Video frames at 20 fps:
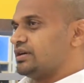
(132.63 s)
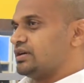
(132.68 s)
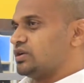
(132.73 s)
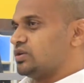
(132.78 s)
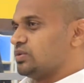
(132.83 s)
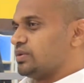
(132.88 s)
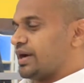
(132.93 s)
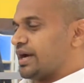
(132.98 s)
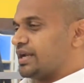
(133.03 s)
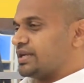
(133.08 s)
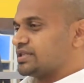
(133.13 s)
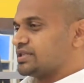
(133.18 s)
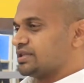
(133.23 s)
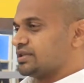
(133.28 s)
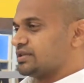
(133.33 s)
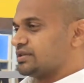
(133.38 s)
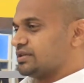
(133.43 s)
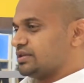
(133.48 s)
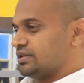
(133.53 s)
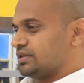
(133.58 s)
to
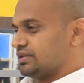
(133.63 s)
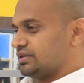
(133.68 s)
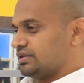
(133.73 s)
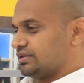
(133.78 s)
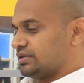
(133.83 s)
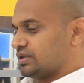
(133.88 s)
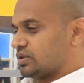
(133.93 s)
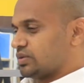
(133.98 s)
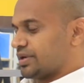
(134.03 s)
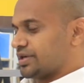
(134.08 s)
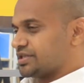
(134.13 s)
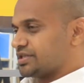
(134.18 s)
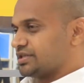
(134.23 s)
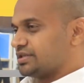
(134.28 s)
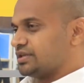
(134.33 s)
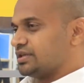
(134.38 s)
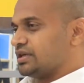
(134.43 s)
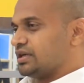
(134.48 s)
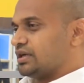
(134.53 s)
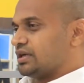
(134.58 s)
answer the
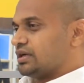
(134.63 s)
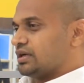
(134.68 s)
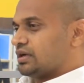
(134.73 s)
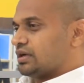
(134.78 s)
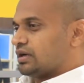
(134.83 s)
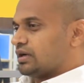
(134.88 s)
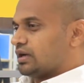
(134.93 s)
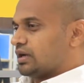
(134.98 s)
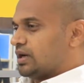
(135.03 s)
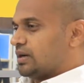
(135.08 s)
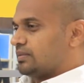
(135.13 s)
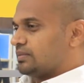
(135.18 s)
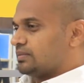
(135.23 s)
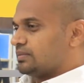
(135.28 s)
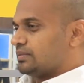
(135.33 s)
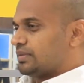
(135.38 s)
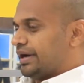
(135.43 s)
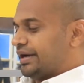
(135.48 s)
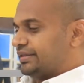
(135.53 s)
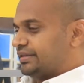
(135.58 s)
question.
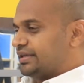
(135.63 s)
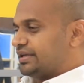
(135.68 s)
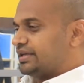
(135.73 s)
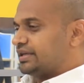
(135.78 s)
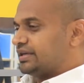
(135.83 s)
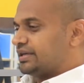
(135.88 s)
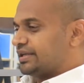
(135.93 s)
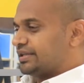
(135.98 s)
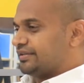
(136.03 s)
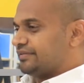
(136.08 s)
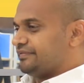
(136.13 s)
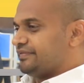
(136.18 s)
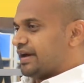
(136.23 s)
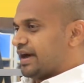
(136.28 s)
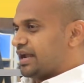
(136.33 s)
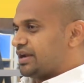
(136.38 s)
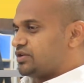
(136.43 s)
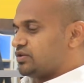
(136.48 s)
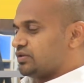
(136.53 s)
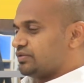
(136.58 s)
I think the
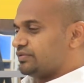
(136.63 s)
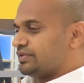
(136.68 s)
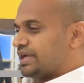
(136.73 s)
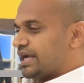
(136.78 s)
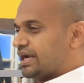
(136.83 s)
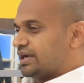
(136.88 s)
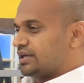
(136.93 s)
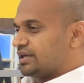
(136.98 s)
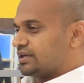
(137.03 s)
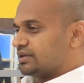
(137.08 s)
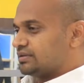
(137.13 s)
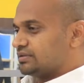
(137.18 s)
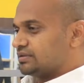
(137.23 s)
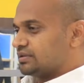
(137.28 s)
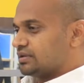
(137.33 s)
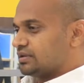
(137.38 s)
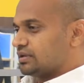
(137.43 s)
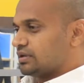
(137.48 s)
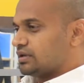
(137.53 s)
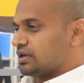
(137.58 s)
value of data
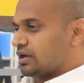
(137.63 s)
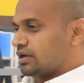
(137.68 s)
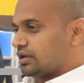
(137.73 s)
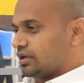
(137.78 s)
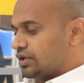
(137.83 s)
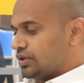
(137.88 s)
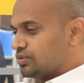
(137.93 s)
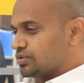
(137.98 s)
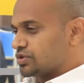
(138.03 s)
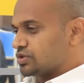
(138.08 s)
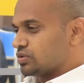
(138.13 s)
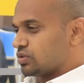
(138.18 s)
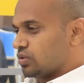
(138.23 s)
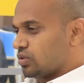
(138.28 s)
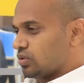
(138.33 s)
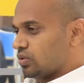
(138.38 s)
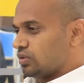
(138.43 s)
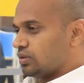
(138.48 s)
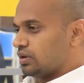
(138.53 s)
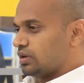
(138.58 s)
continues to
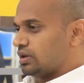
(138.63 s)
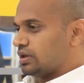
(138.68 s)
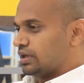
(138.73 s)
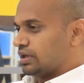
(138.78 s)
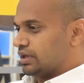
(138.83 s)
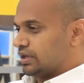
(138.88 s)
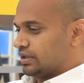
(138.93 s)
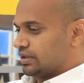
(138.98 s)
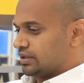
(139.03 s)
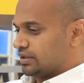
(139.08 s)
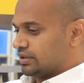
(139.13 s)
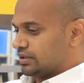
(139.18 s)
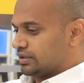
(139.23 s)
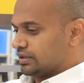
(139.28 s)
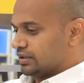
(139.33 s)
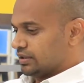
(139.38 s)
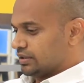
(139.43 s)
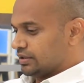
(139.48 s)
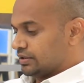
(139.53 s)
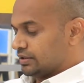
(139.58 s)
hold
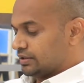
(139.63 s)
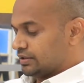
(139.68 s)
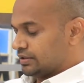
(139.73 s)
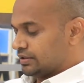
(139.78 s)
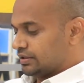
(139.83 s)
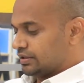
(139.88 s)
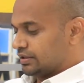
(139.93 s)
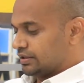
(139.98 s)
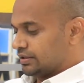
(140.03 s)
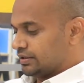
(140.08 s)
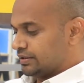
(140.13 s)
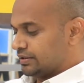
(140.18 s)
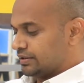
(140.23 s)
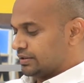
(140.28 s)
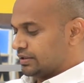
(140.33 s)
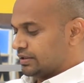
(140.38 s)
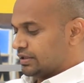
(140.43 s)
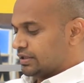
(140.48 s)
a